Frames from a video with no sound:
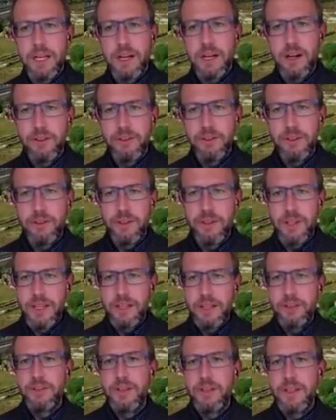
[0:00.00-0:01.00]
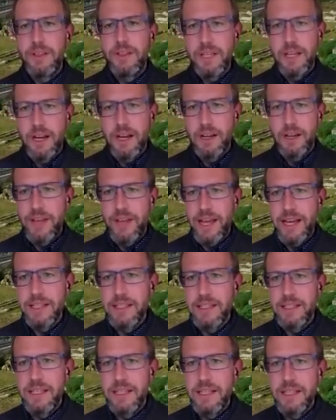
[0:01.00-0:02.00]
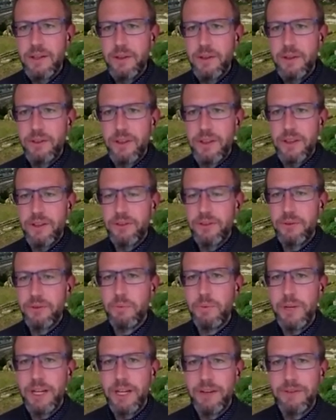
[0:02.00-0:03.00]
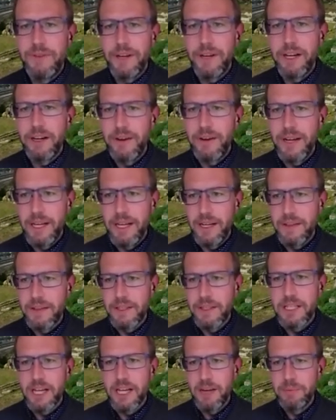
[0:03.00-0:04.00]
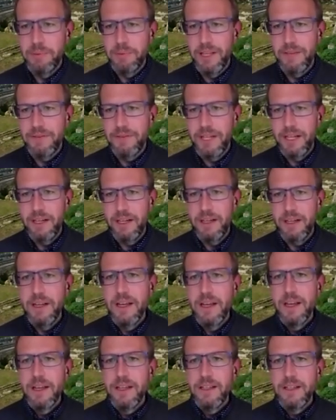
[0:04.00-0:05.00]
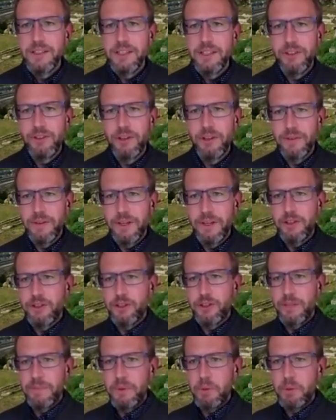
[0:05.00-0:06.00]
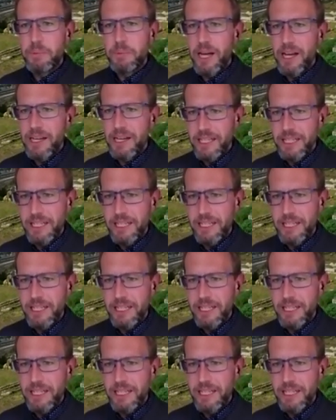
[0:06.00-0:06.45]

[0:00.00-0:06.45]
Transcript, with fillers: also see this in the goddess Hecate, who's in this weird figurine at the top left here. She's sort of a triple-bodied